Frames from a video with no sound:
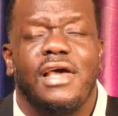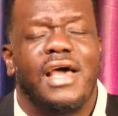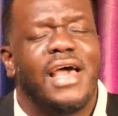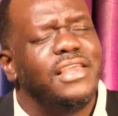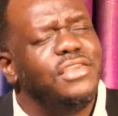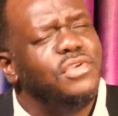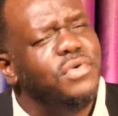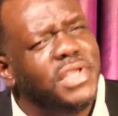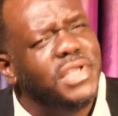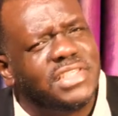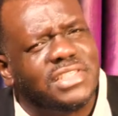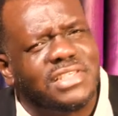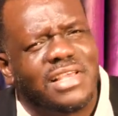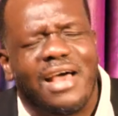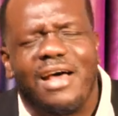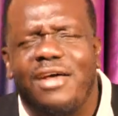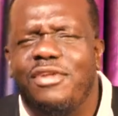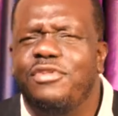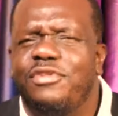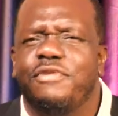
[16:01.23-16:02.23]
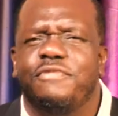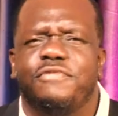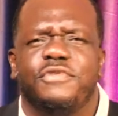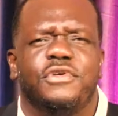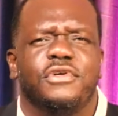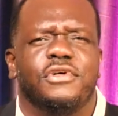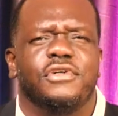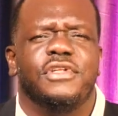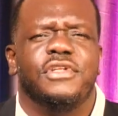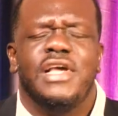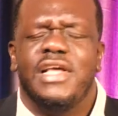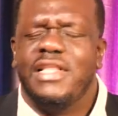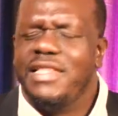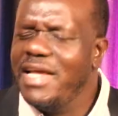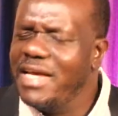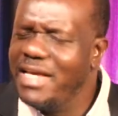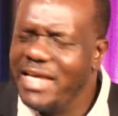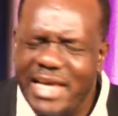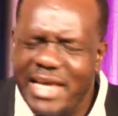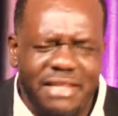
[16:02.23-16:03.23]
Are you a child of God?
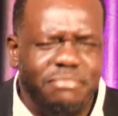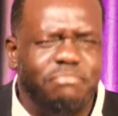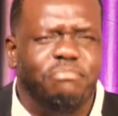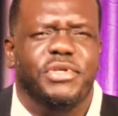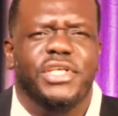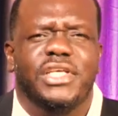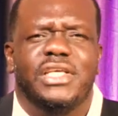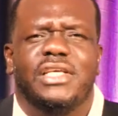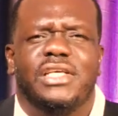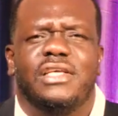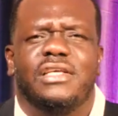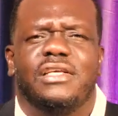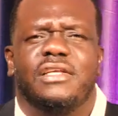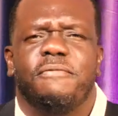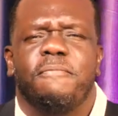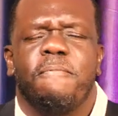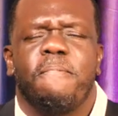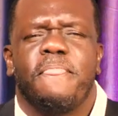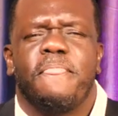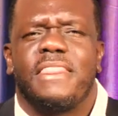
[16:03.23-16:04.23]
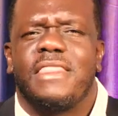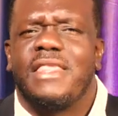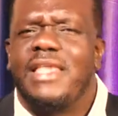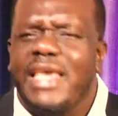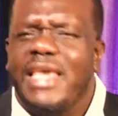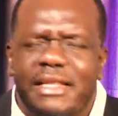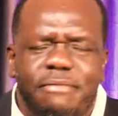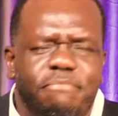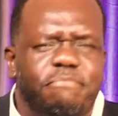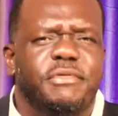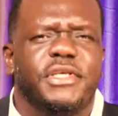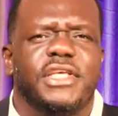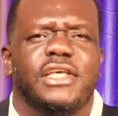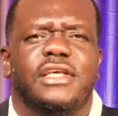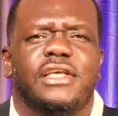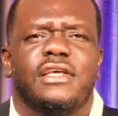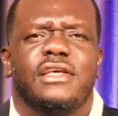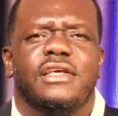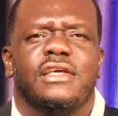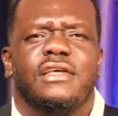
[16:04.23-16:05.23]
Then get big. Get
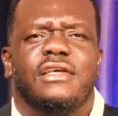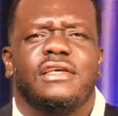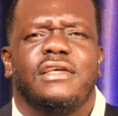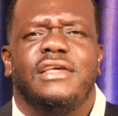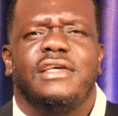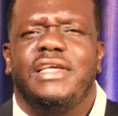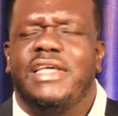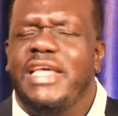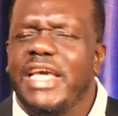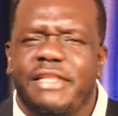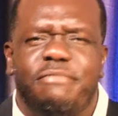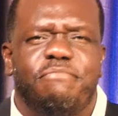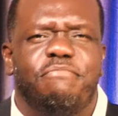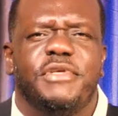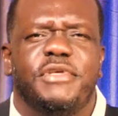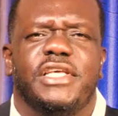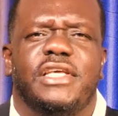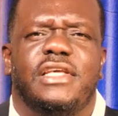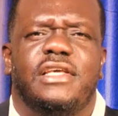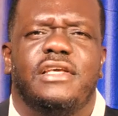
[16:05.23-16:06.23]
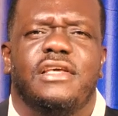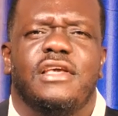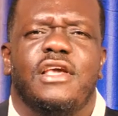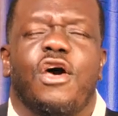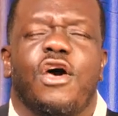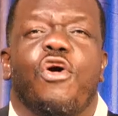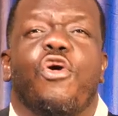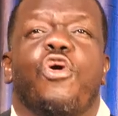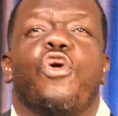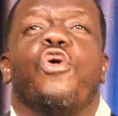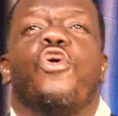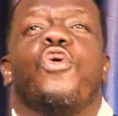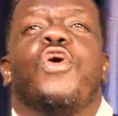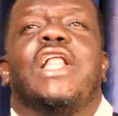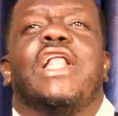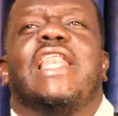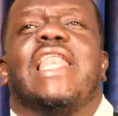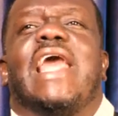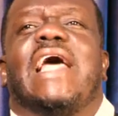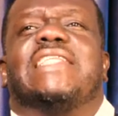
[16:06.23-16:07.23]
big. Get big.
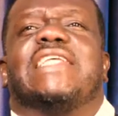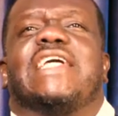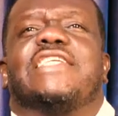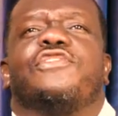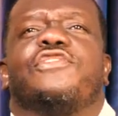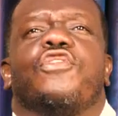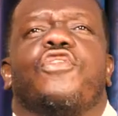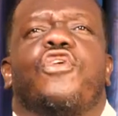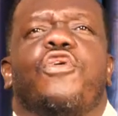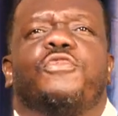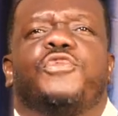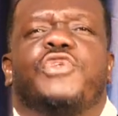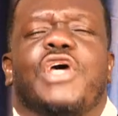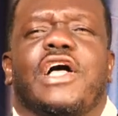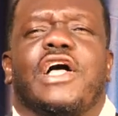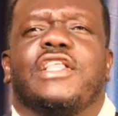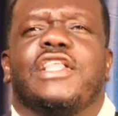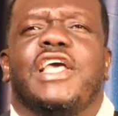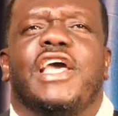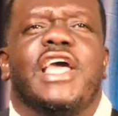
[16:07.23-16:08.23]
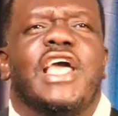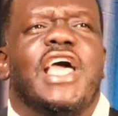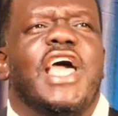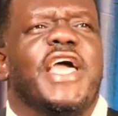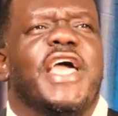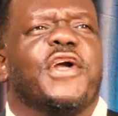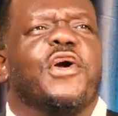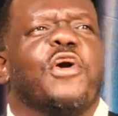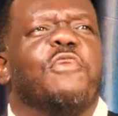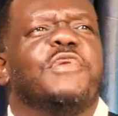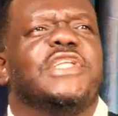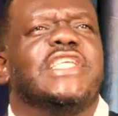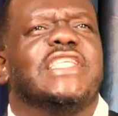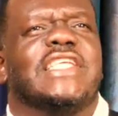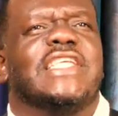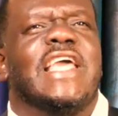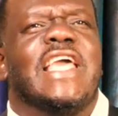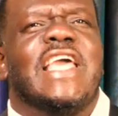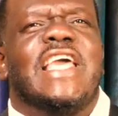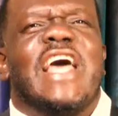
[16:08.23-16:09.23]
Oh, light has not come to our uh,
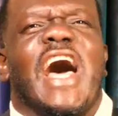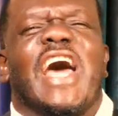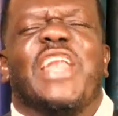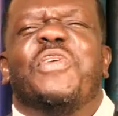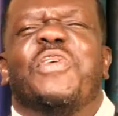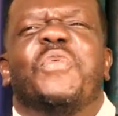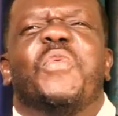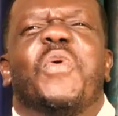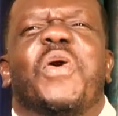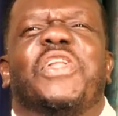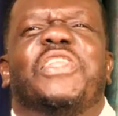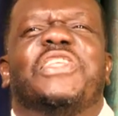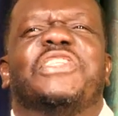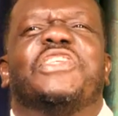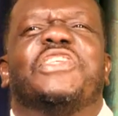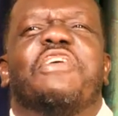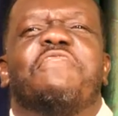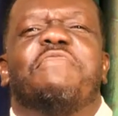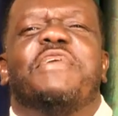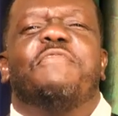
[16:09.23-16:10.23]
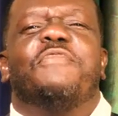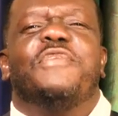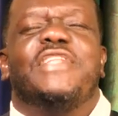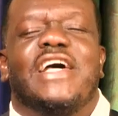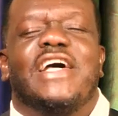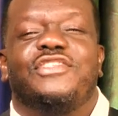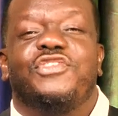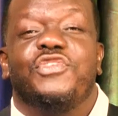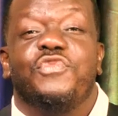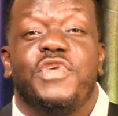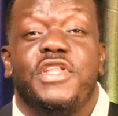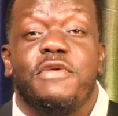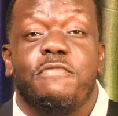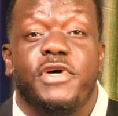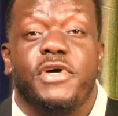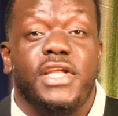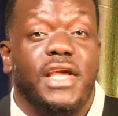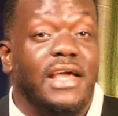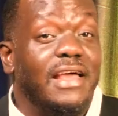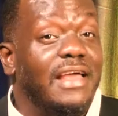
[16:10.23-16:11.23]
community. I don't know what these government people they are doing with the
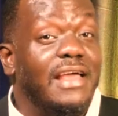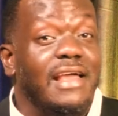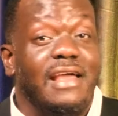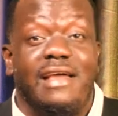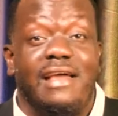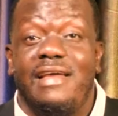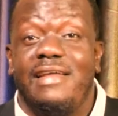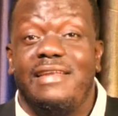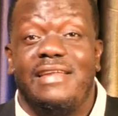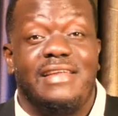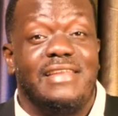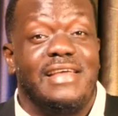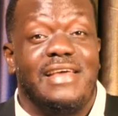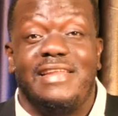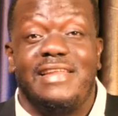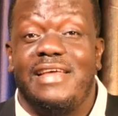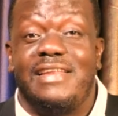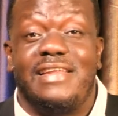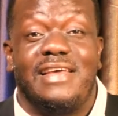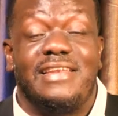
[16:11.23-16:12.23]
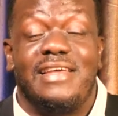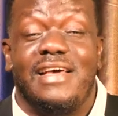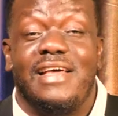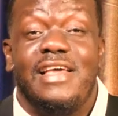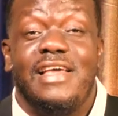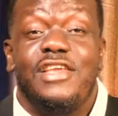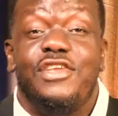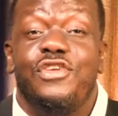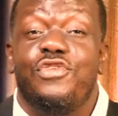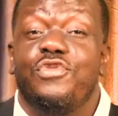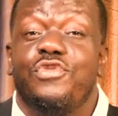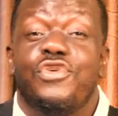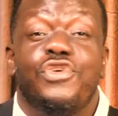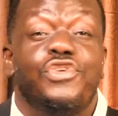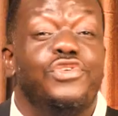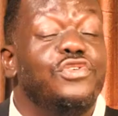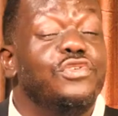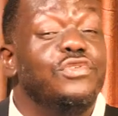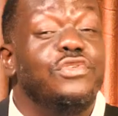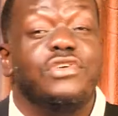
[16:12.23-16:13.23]
money. Ah, no, no, no, no, no. You,
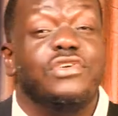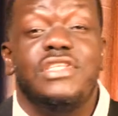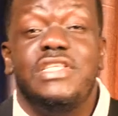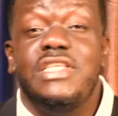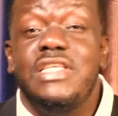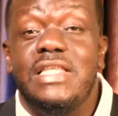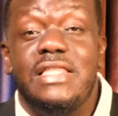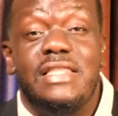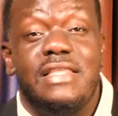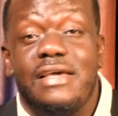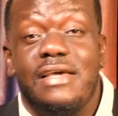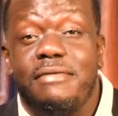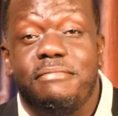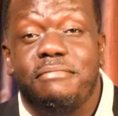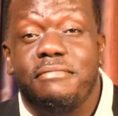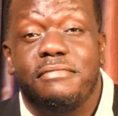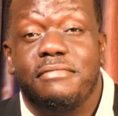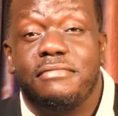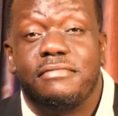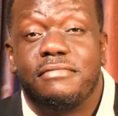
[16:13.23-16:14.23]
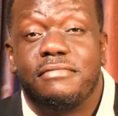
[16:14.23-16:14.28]
you don't need them.